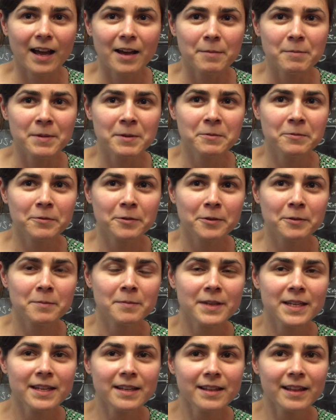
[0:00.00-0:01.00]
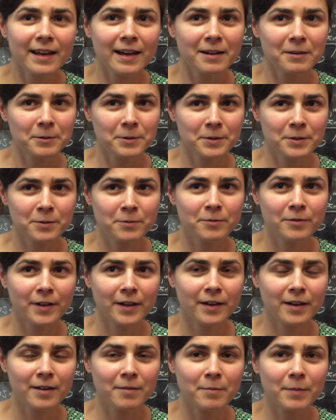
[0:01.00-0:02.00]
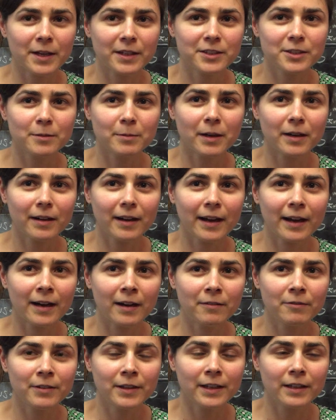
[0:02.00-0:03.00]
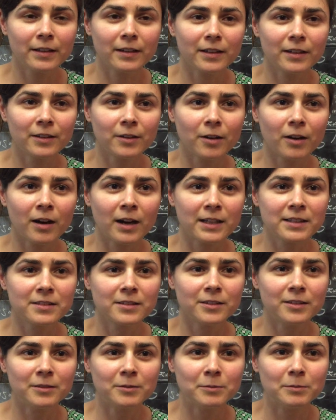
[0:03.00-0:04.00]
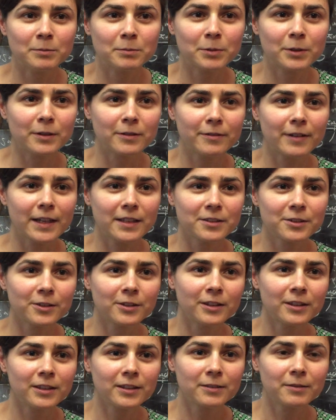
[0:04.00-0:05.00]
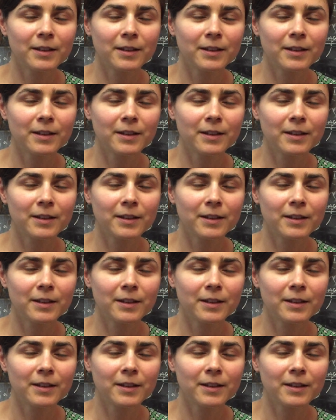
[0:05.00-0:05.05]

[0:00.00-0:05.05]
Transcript: I mean, for me, that was very much about having an awesome professor,